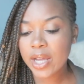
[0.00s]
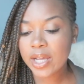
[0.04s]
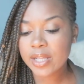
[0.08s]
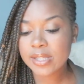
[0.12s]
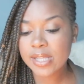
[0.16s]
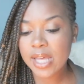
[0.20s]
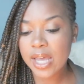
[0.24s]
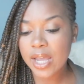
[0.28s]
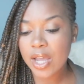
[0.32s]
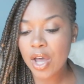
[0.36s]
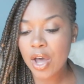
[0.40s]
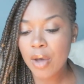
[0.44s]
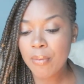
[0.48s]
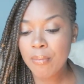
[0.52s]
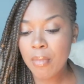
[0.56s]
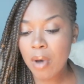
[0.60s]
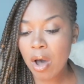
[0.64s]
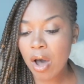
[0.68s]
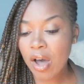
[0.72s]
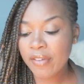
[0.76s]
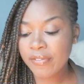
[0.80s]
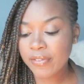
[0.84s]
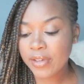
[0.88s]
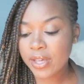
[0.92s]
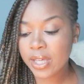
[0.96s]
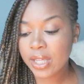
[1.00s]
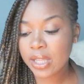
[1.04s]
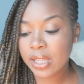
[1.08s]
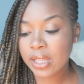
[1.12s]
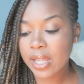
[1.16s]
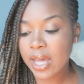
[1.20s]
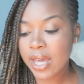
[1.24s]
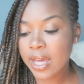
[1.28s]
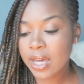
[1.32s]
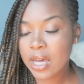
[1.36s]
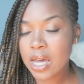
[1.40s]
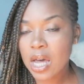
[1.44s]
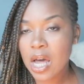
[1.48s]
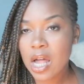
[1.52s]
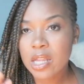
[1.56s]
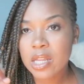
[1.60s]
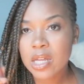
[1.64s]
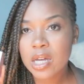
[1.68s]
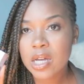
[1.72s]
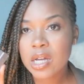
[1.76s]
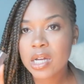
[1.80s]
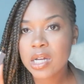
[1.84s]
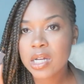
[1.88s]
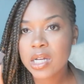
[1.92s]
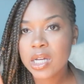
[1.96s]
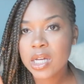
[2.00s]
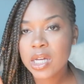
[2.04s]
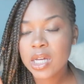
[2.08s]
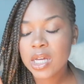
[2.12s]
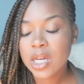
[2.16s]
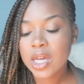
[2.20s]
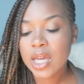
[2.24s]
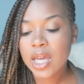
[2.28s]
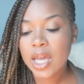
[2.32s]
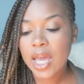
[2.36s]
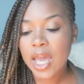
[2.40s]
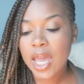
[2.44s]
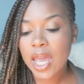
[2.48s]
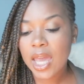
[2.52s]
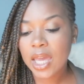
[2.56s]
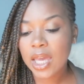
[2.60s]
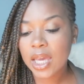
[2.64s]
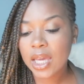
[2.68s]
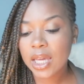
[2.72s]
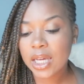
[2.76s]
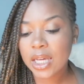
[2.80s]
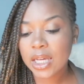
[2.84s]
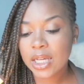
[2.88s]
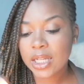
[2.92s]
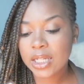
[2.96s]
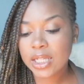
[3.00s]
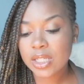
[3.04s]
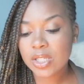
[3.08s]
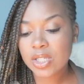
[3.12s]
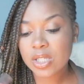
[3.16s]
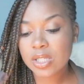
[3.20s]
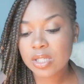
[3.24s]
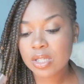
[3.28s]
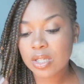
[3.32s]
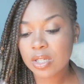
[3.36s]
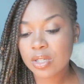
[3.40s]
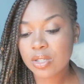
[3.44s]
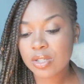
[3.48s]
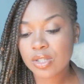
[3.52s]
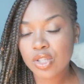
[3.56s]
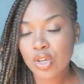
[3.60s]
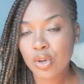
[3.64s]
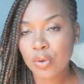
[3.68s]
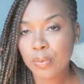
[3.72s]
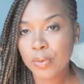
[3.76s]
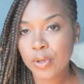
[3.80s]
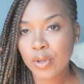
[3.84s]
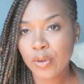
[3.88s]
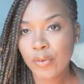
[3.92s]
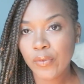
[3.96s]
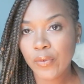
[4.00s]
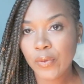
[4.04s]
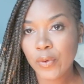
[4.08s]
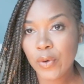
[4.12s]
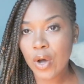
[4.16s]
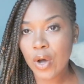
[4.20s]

It's like a mauve-y like color, and it just looks so beautiful